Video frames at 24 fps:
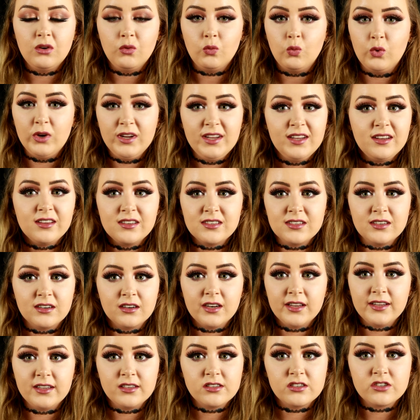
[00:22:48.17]
weeks
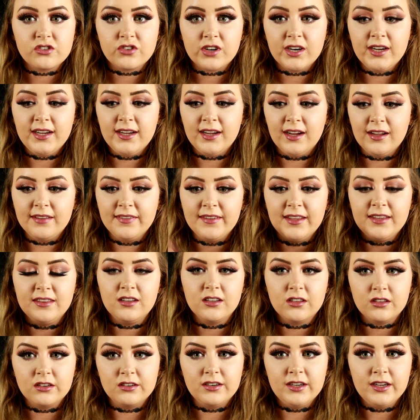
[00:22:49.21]
nearly straight, and then the
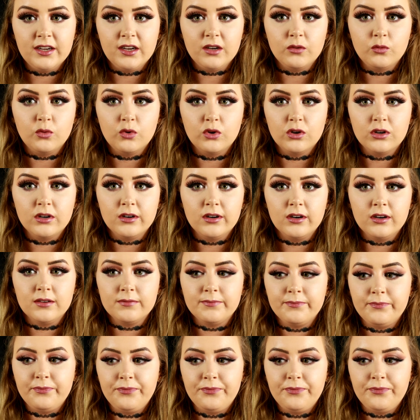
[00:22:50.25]
other day I wore